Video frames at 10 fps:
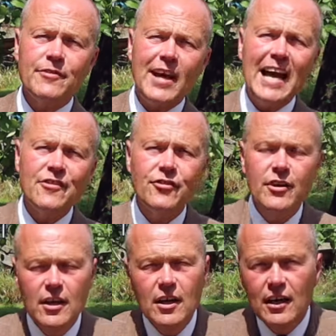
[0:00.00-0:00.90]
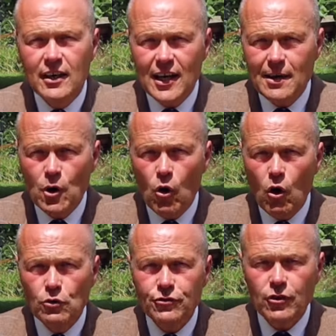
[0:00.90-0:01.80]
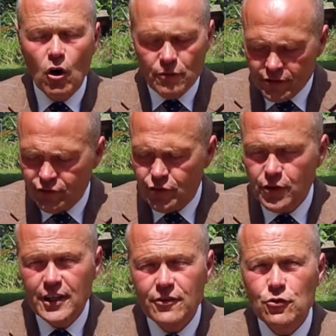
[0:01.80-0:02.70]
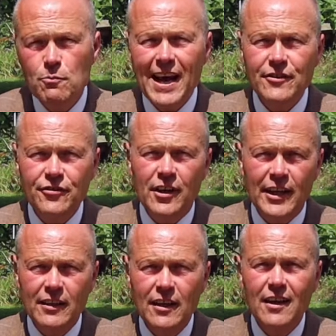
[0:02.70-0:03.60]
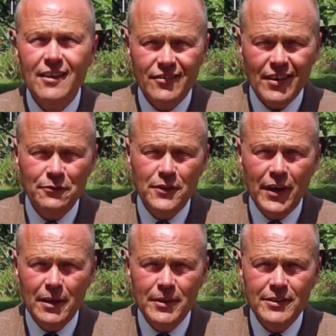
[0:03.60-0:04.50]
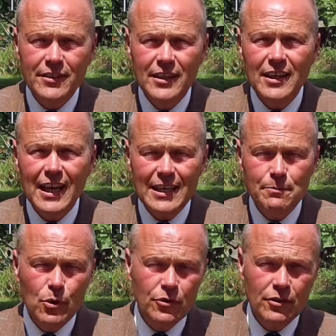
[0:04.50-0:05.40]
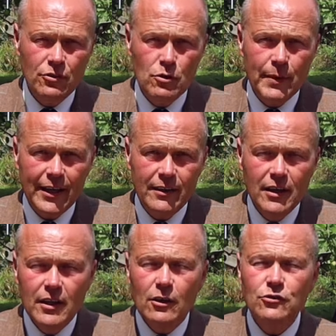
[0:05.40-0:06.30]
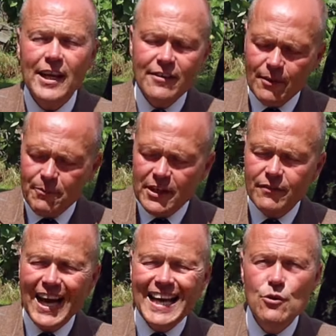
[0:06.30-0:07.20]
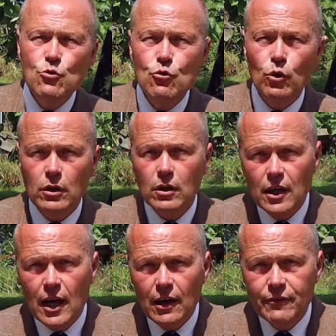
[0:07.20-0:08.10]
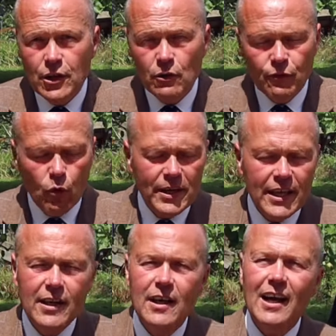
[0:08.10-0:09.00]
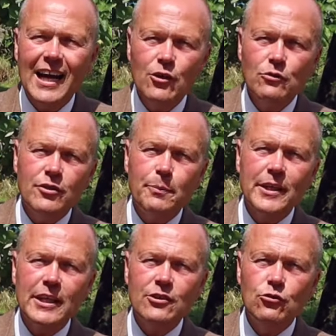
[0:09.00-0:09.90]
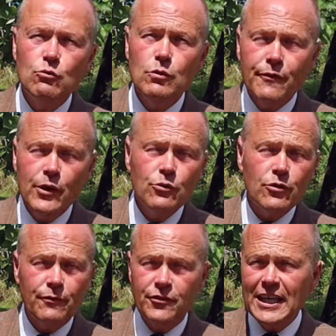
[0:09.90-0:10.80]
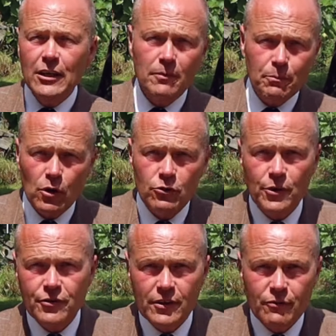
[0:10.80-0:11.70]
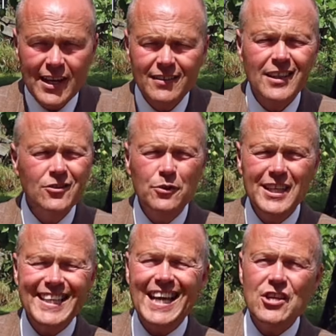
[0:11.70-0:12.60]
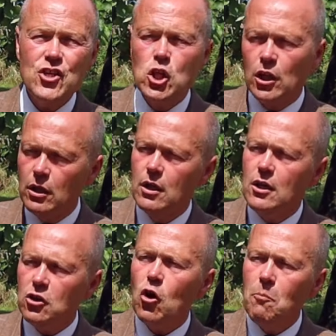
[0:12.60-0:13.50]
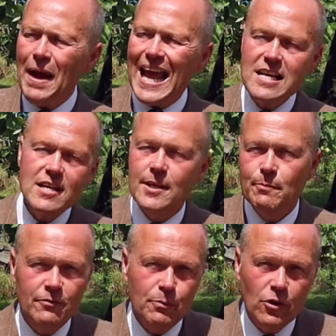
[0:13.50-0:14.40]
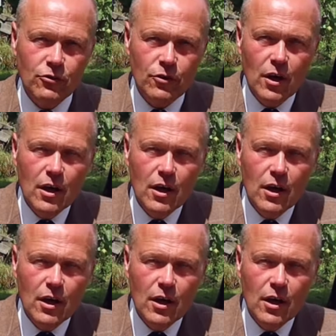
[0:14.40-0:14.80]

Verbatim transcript: is Ash and I am your host on this journey through men's style, self-development and personal grooming. Now today's something of unusual uh, video for me. I don't typically do reviews of singular books which I've read. I do the occasional compendium of books